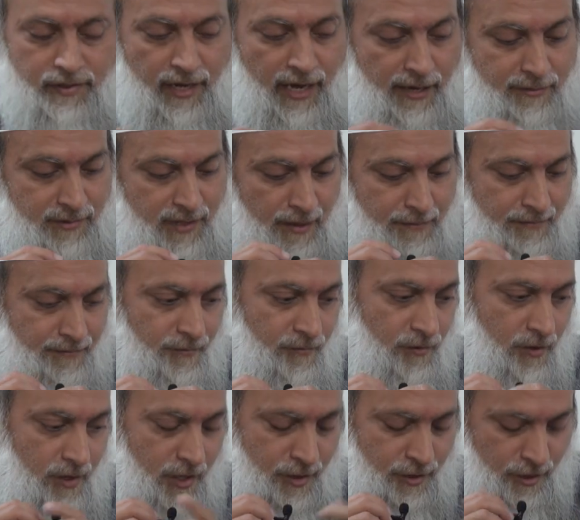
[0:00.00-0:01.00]
Time's up.
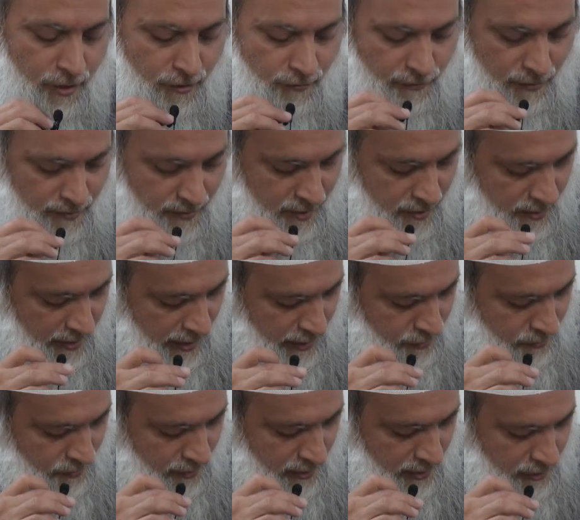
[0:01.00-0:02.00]
We'll continue from here
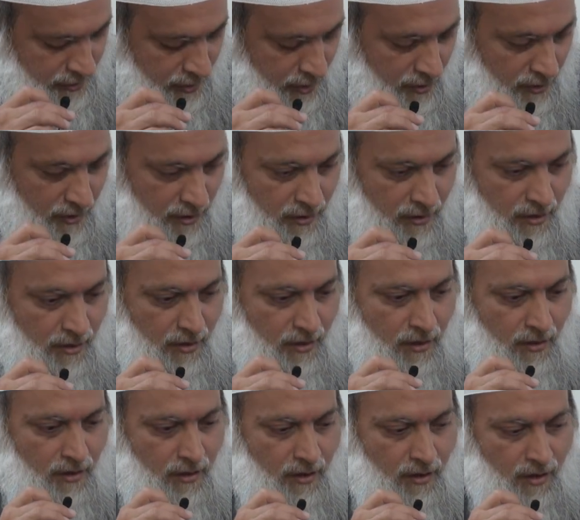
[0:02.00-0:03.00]
next week,
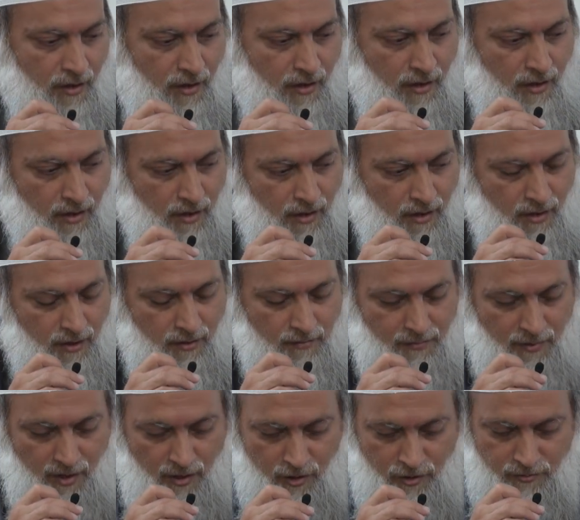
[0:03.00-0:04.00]
inshallah.
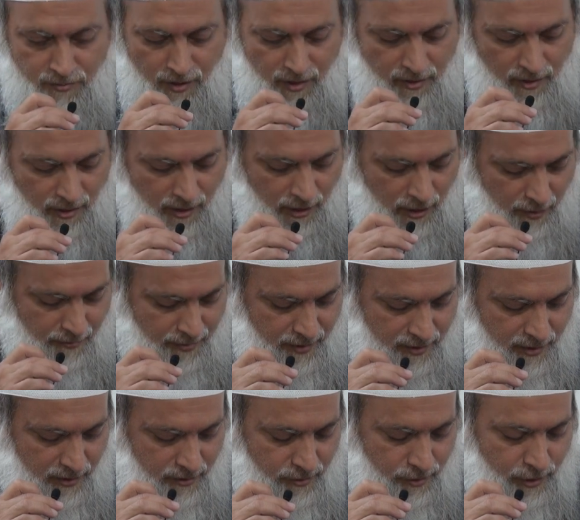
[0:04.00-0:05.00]
May Allah subhanahu wa ta'ala help
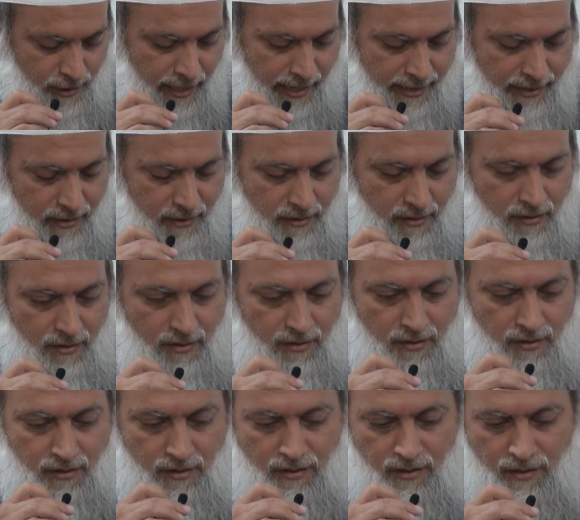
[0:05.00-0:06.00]
us understand.
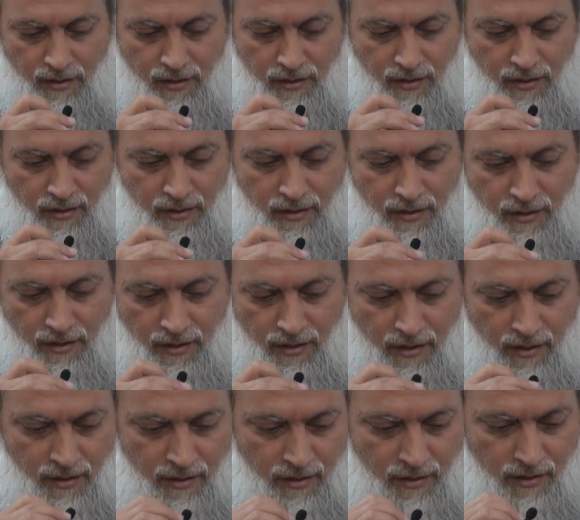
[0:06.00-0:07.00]

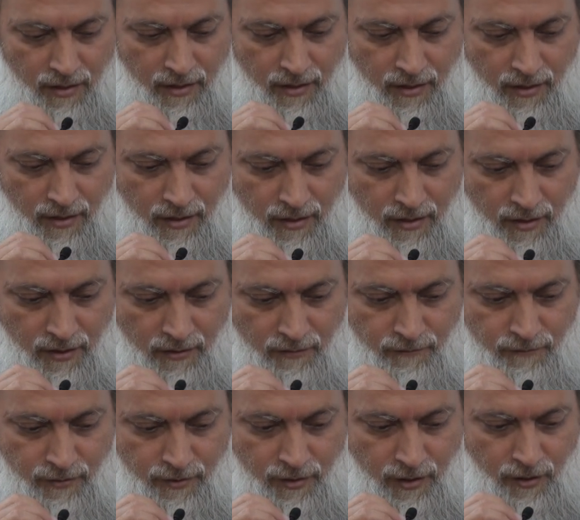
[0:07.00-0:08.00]
And
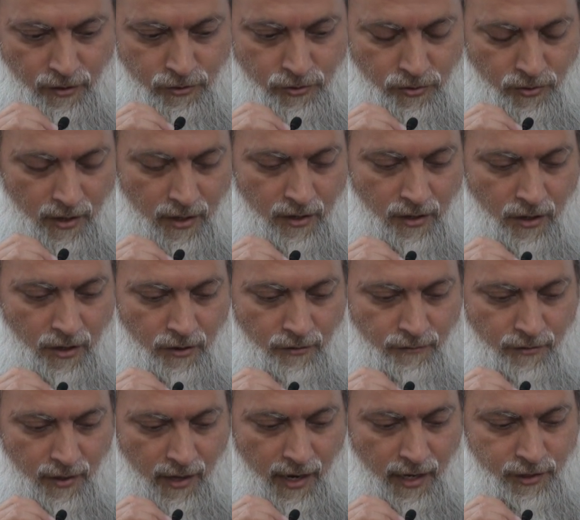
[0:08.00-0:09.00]
for those who are going
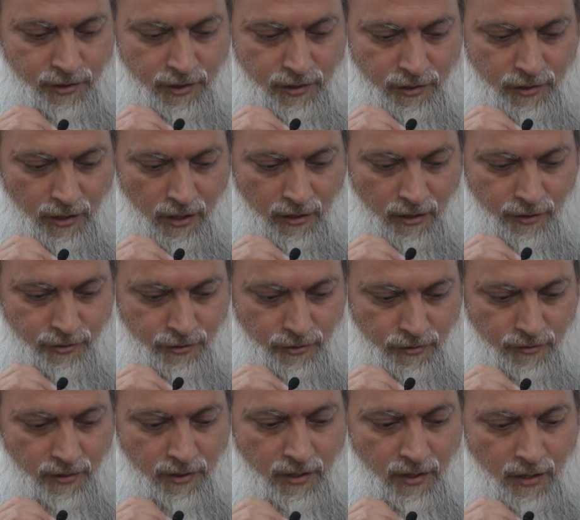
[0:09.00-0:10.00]
for Hajj, inshallah,
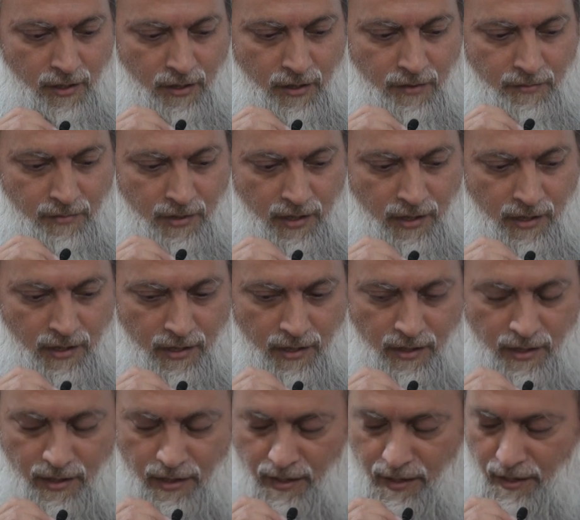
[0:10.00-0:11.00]
soon, may
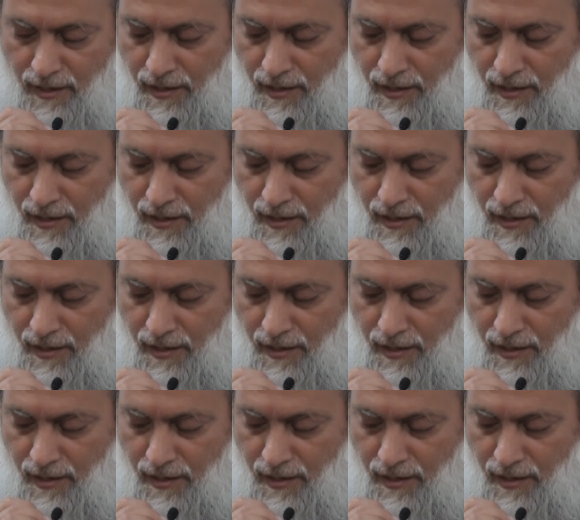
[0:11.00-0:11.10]
He